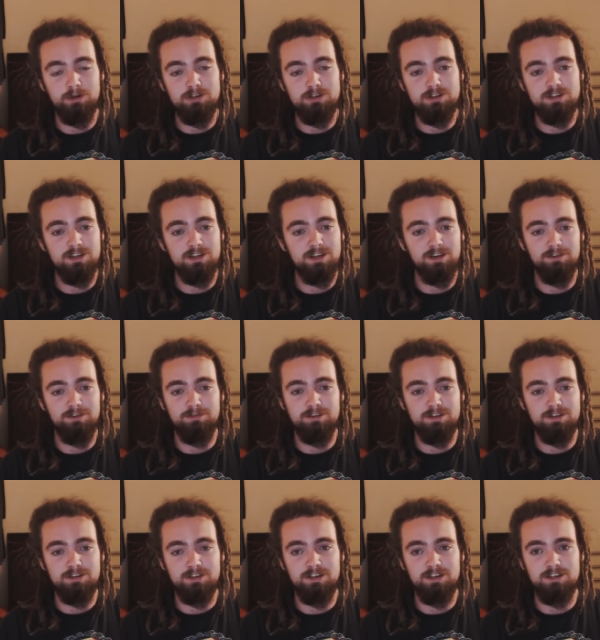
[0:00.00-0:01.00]
We're just here for
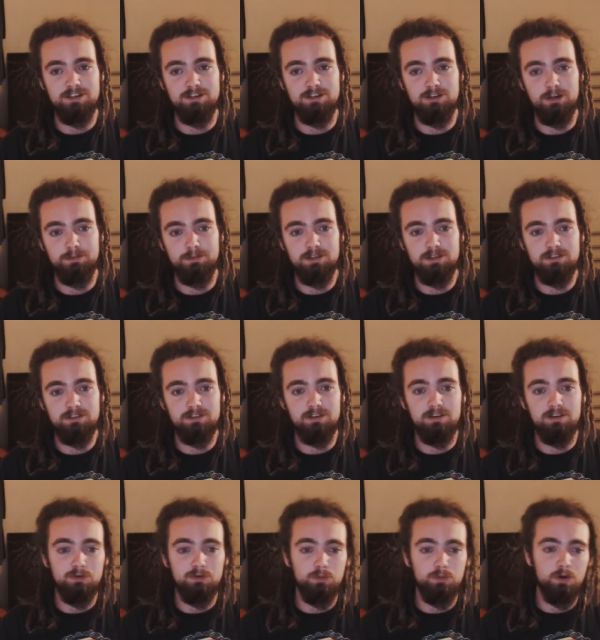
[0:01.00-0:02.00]
discussing topics,
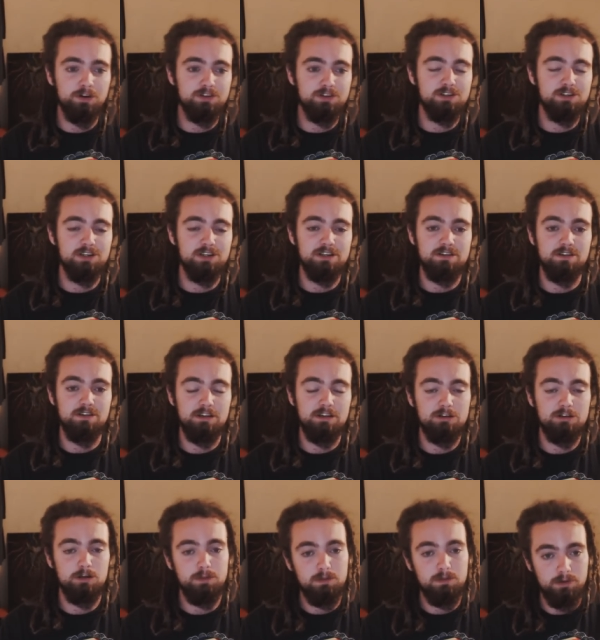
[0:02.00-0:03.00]
and if you want to suggest
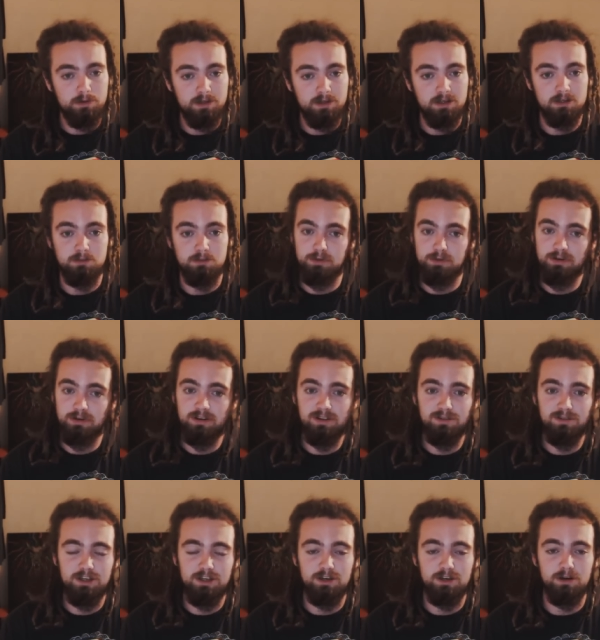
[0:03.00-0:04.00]
another topic, please put it
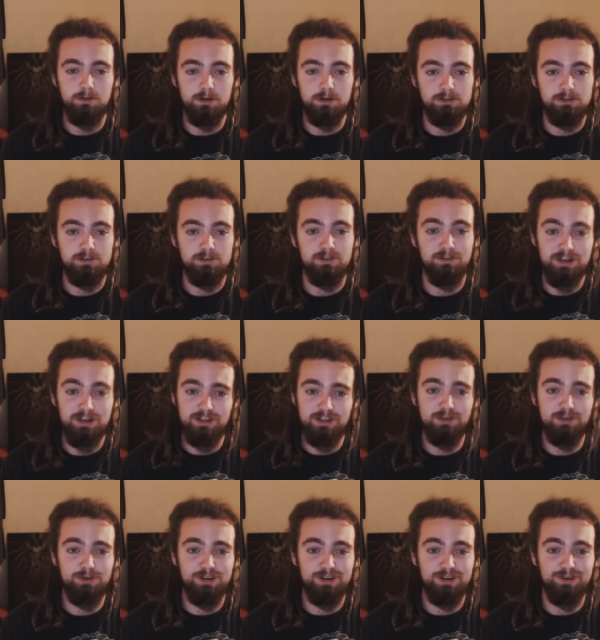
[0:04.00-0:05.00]
in the video, because
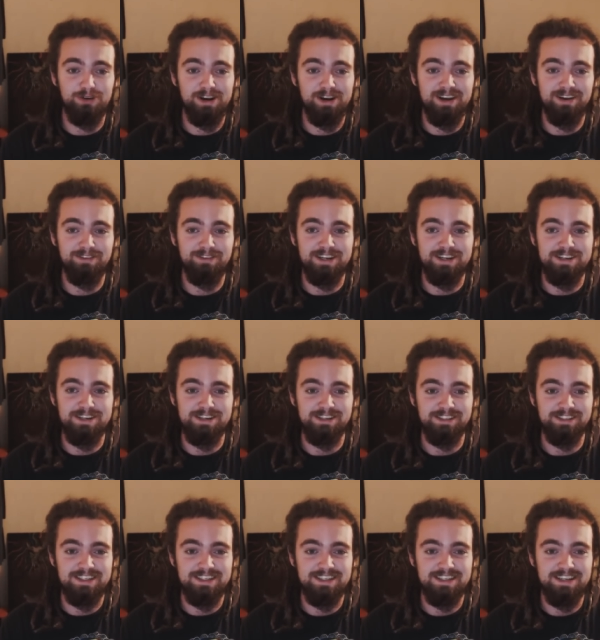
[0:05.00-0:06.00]
eventually we're going to run out of
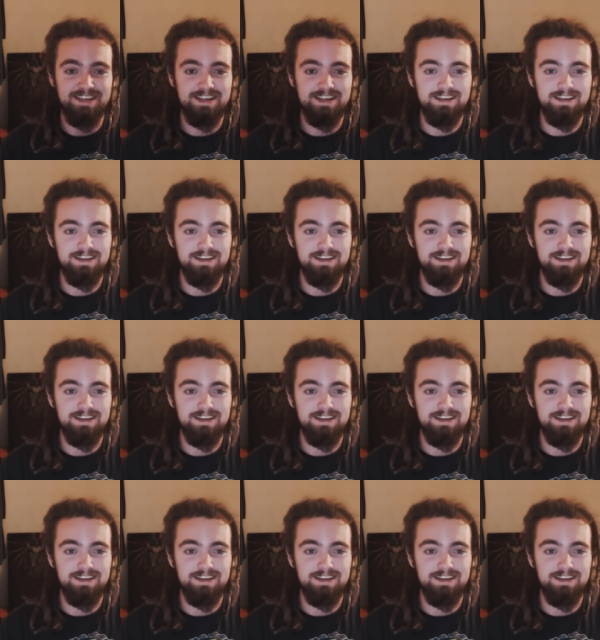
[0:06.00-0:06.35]
ideas.